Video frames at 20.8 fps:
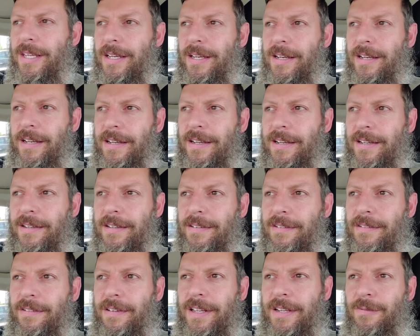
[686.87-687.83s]

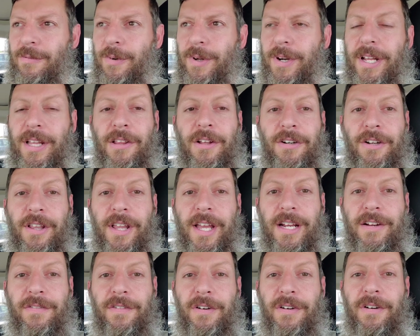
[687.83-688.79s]
and what I looked
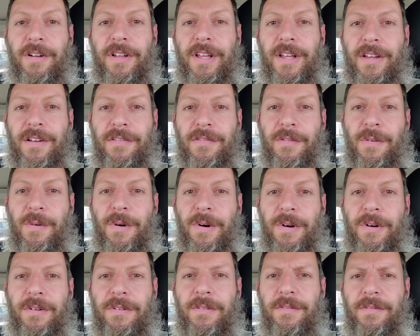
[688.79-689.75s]
like for
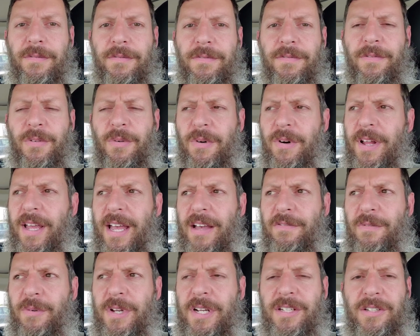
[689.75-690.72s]
four and a
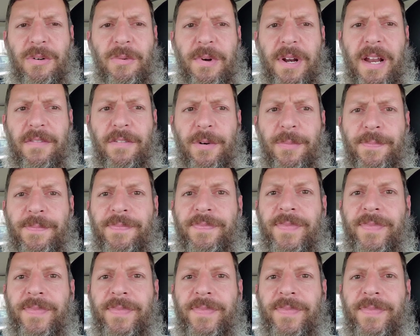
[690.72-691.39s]
half weeks or whatever.